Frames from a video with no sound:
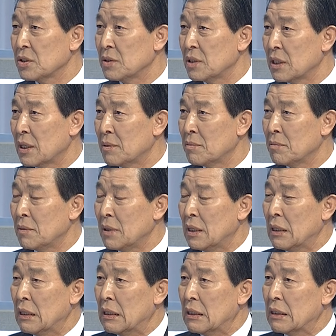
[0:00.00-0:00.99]
them,
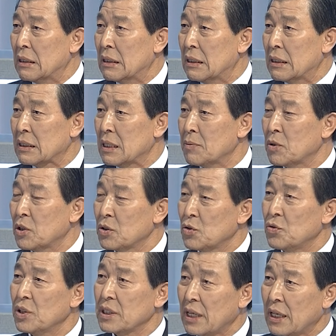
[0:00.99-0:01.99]
keep
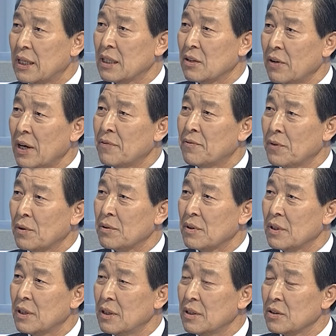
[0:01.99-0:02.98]
continuing that kind of effort
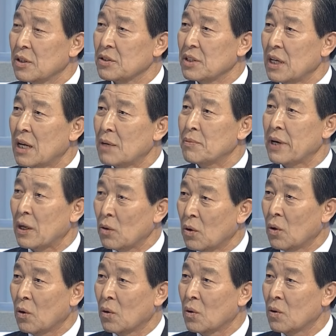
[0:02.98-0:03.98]
doesn't help at
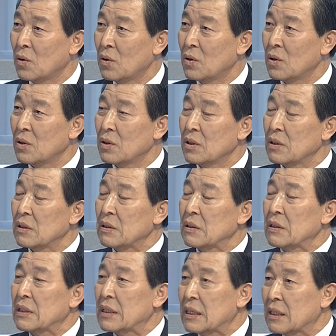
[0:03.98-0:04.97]
all.
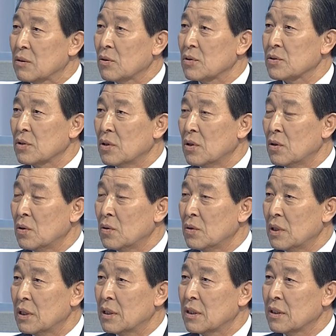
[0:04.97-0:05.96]
And
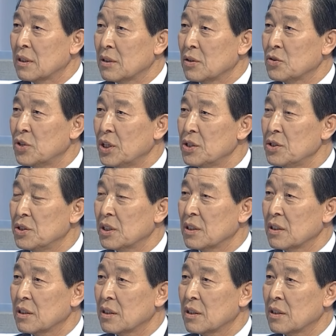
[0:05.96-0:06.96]
also they're
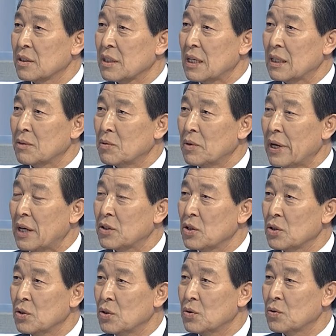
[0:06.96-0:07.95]
changing kind of
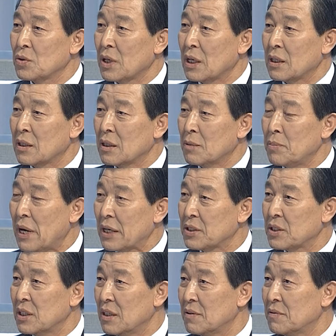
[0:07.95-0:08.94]
attitude and
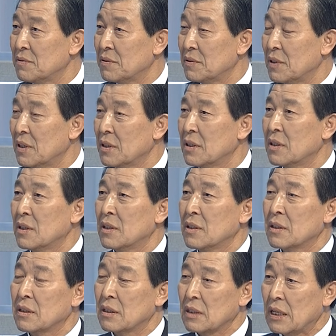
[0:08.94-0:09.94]
positive
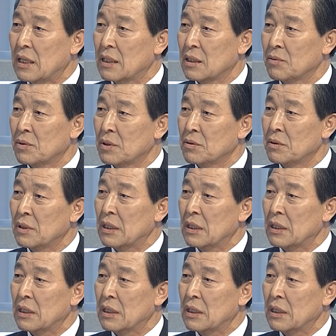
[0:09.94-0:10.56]
kind of